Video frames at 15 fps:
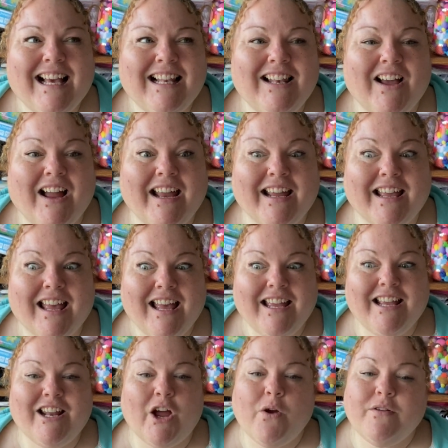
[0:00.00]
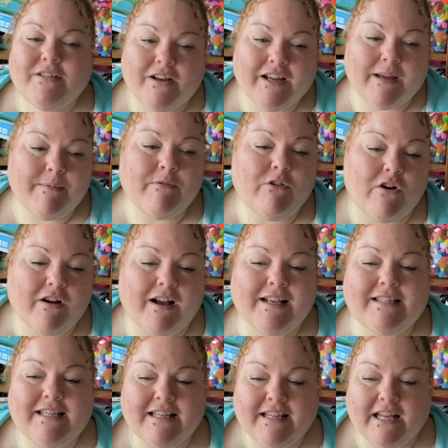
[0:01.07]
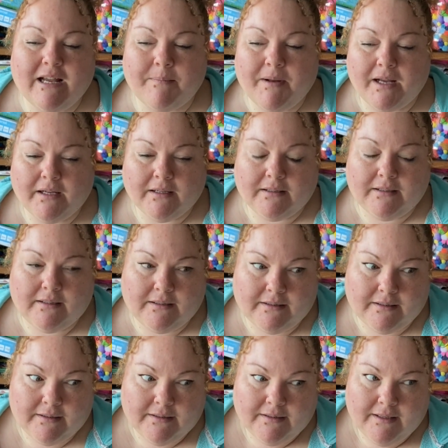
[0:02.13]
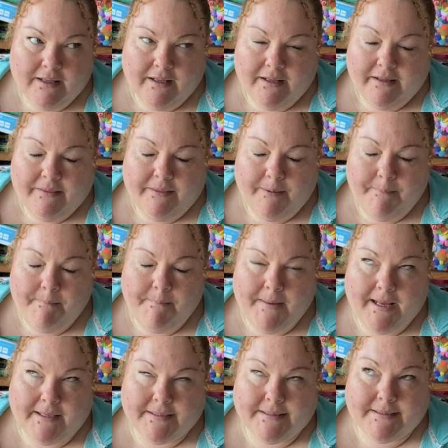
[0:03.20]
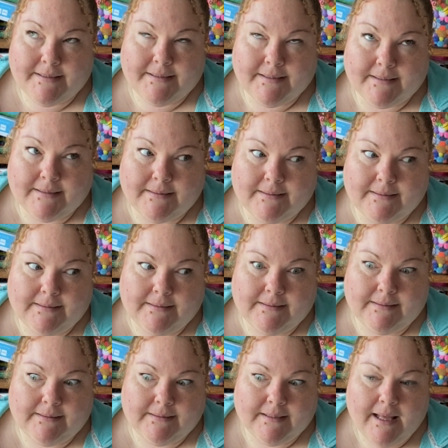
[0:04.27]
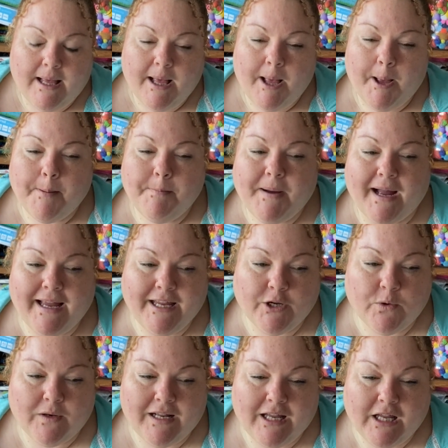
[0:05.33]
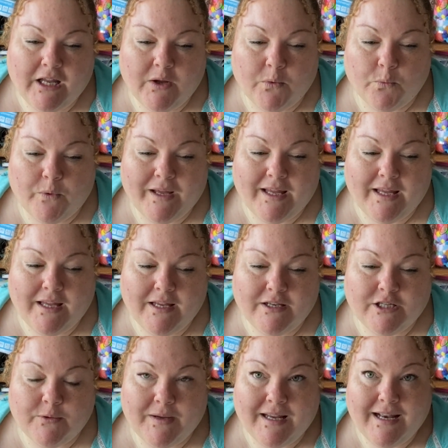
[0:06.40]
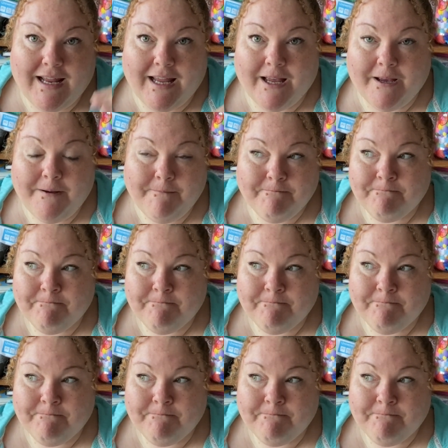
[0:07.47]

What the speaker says: Like, you know, don't get me wrong, I sit there and I'm like, the mess. But equally, we do it in here.